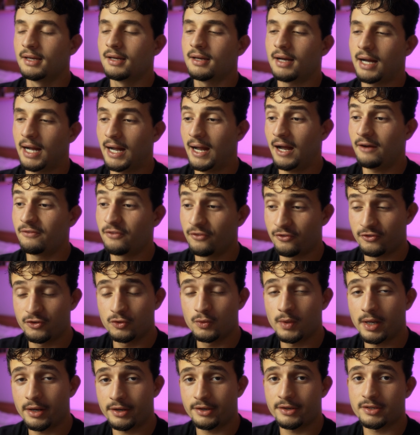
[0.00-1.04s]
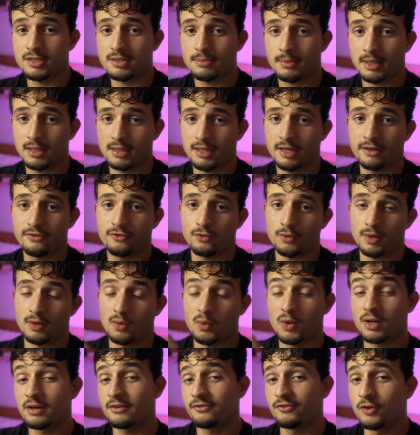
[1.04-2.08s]
I have a few areas in my life where I
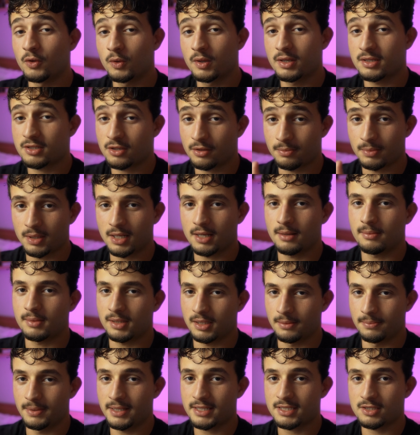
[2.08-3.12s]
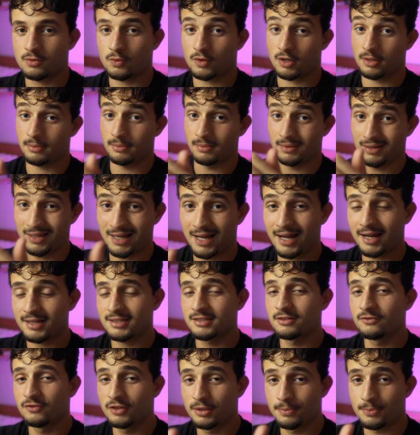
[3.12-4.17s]
want to focus on becoming the best, where I'm
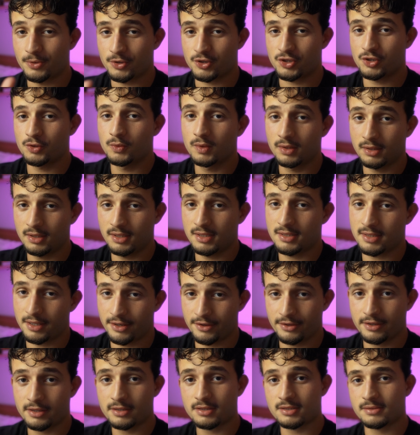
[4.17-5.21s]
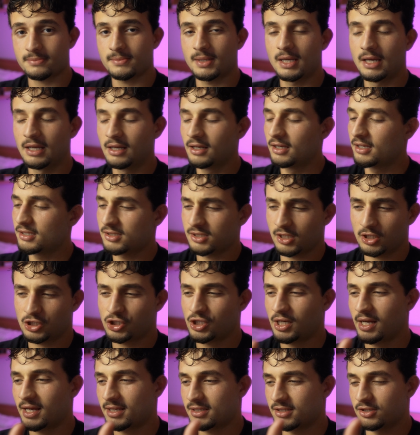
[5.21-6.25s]
actively pursuing these areas, such
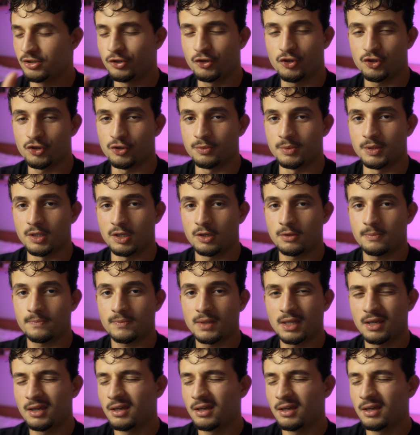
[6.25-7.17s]
as YouTube, you know.